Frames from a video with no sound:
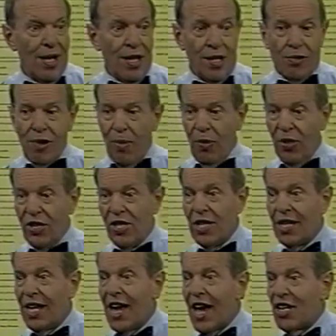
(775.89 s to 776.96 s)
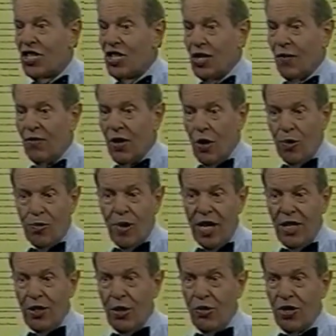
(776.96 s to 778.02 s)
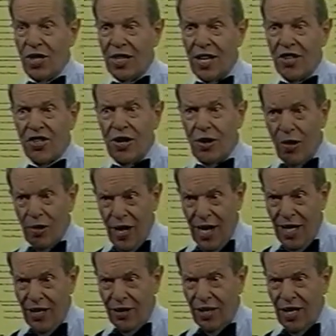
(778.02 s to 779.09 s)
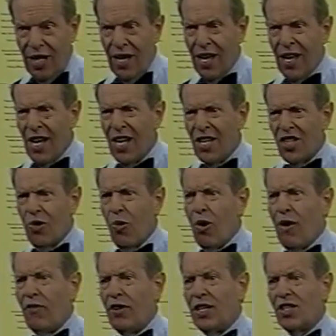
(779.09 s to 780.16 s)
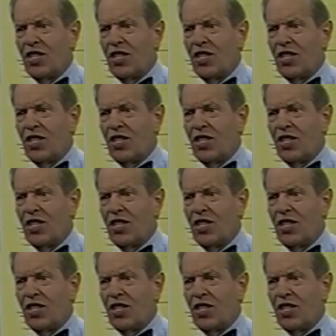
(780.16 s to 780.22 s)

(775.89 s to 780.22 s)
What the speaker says: The trouble is that cash is of no great use. It doesn't earn anything. So often,